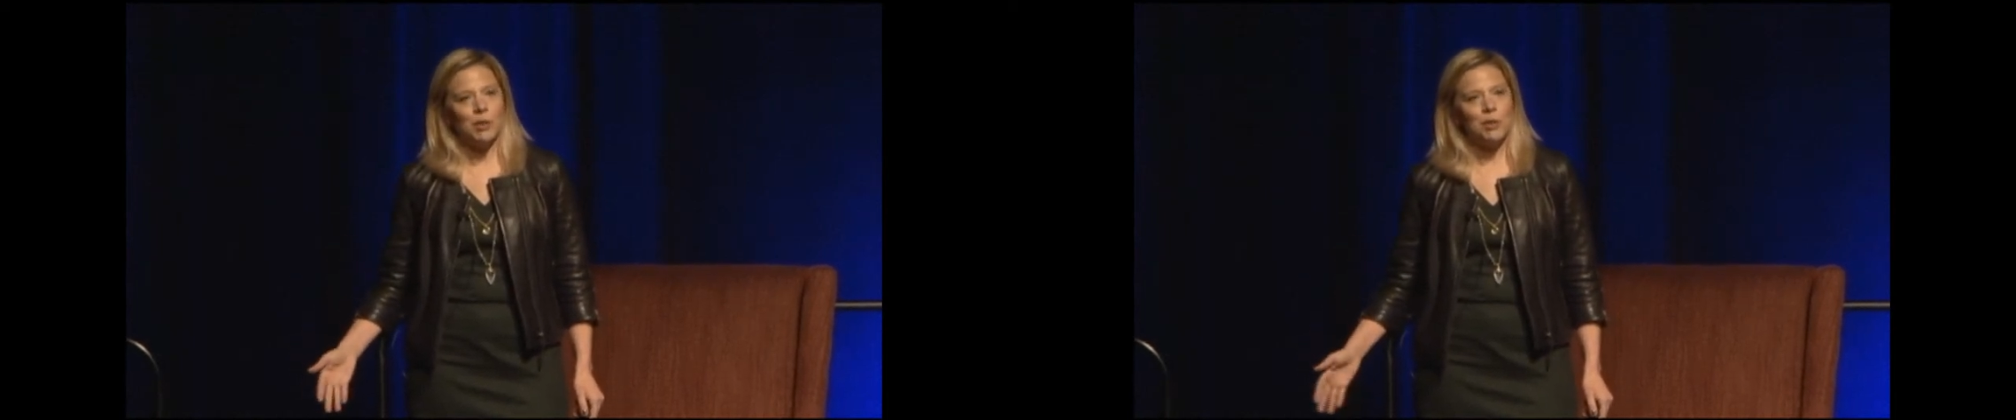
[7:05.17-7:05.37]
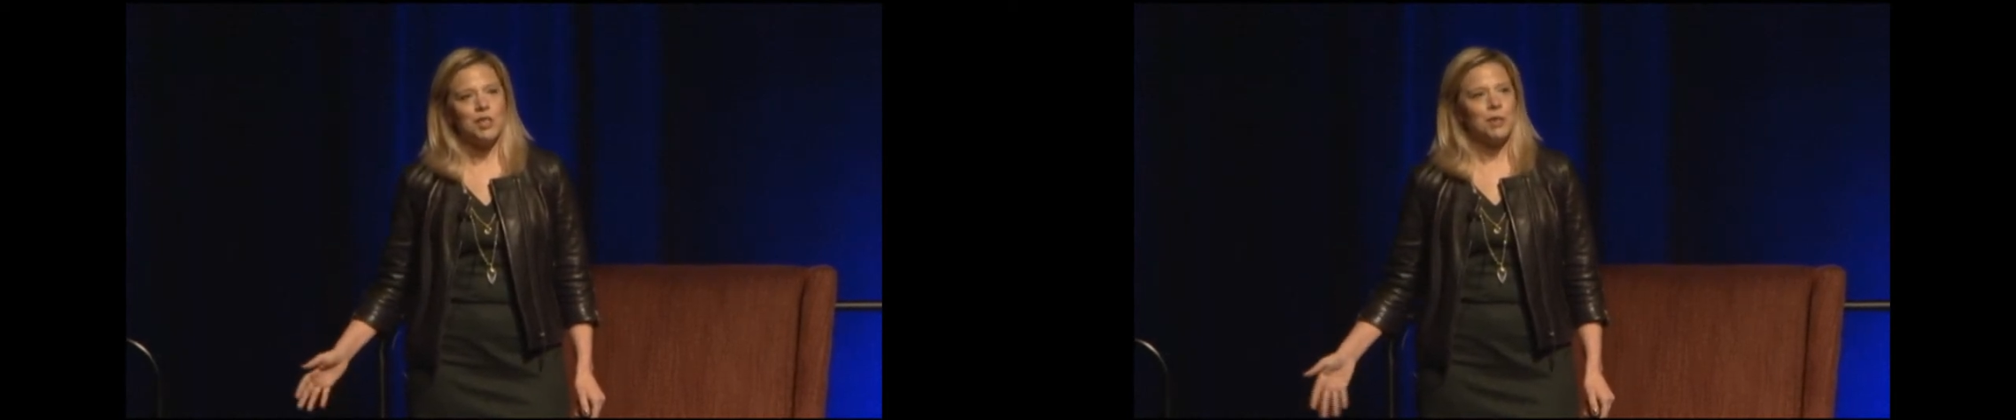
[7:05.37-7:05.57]

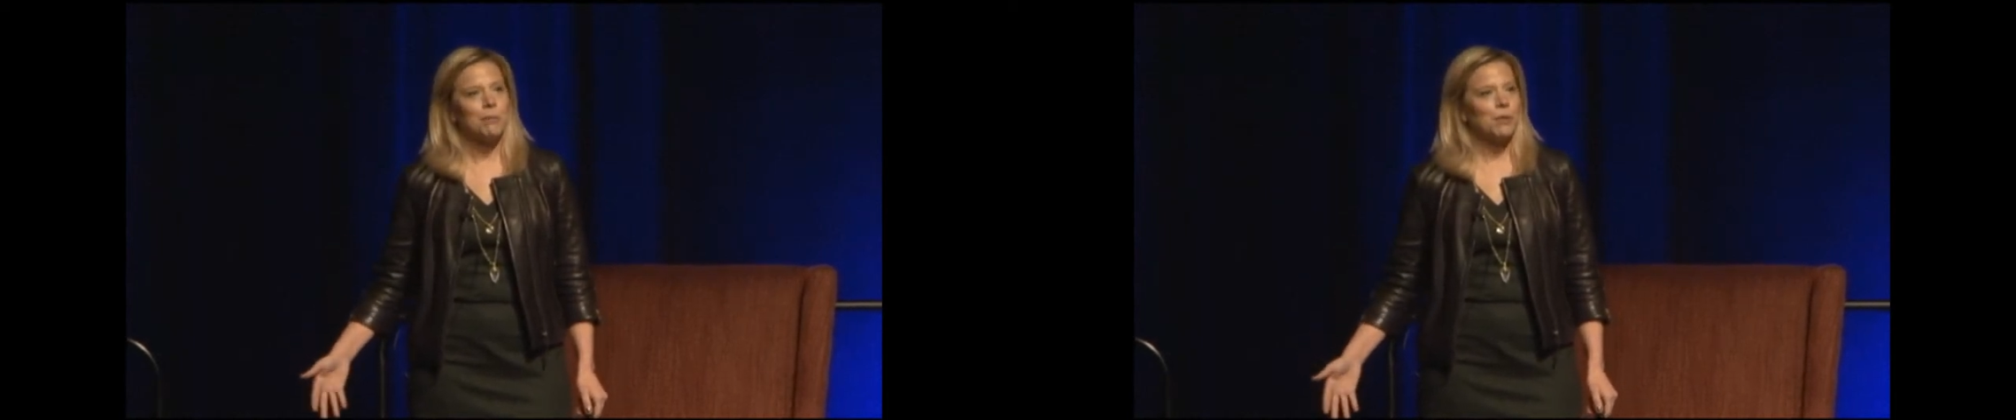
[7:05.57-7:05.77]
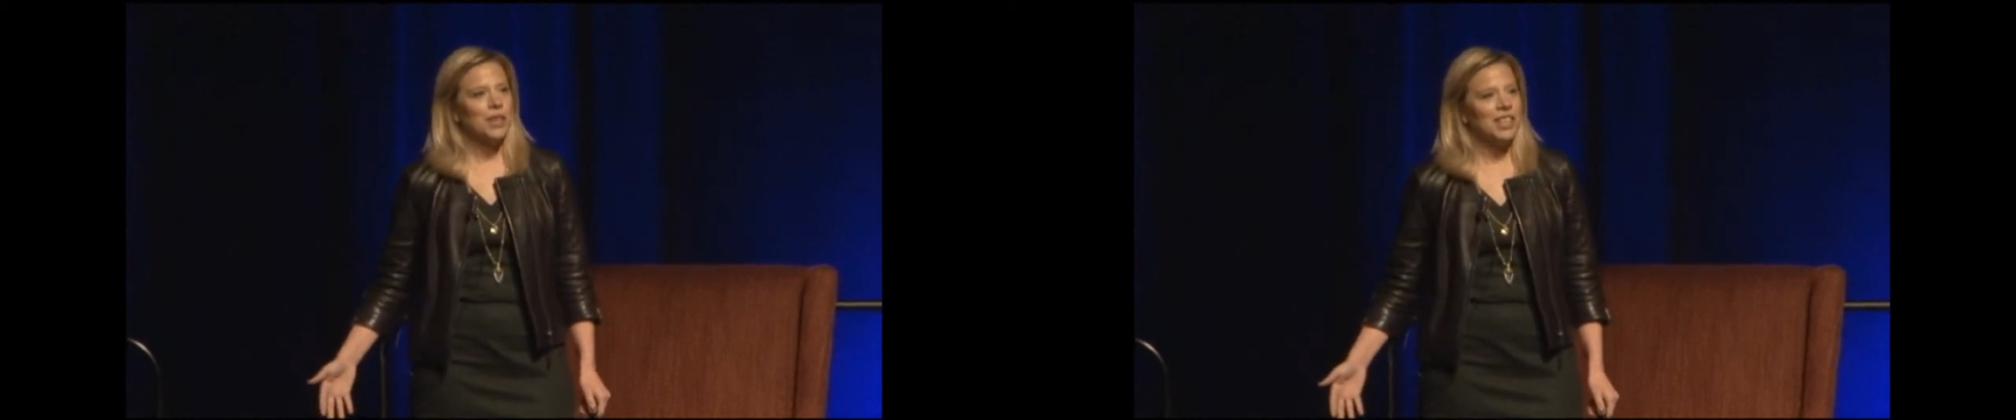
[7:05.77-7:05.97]
was to
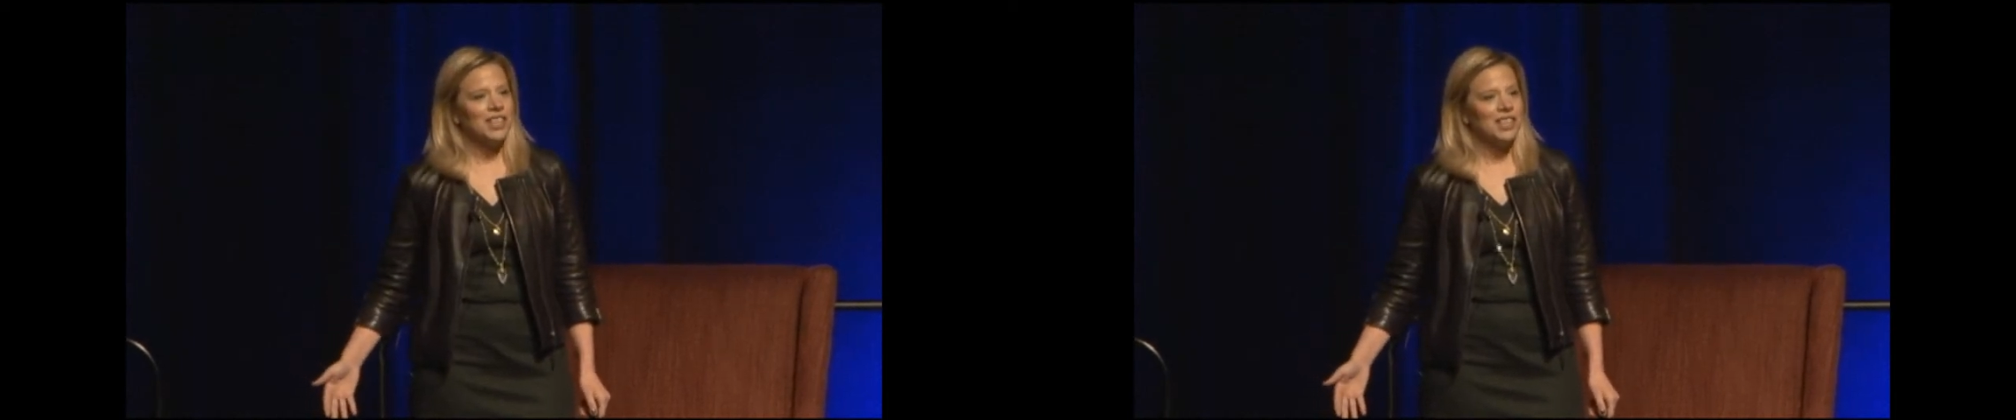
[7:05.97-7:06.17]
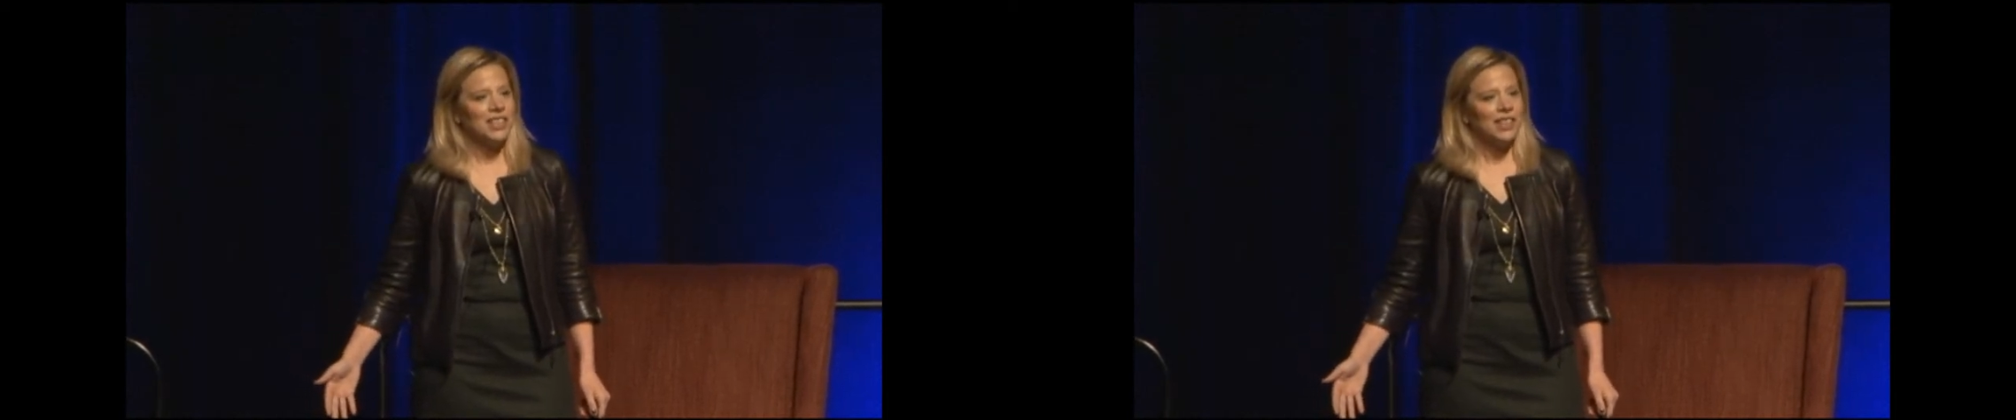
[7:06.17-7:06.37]

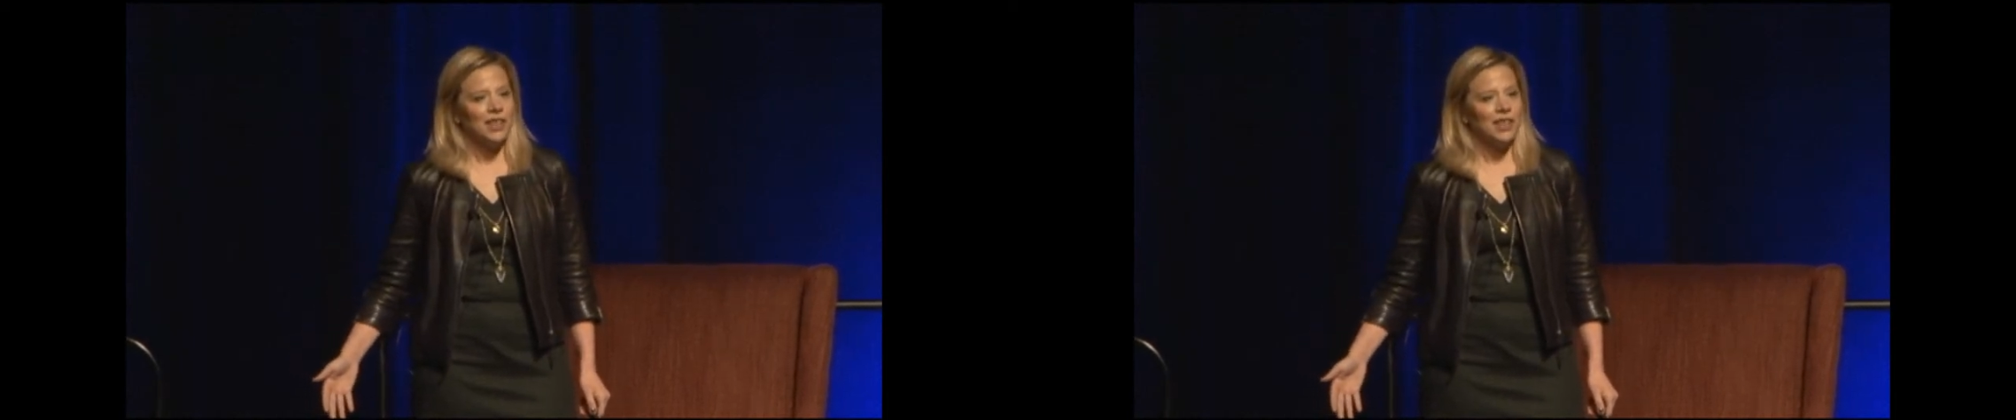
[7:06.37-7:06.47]
bring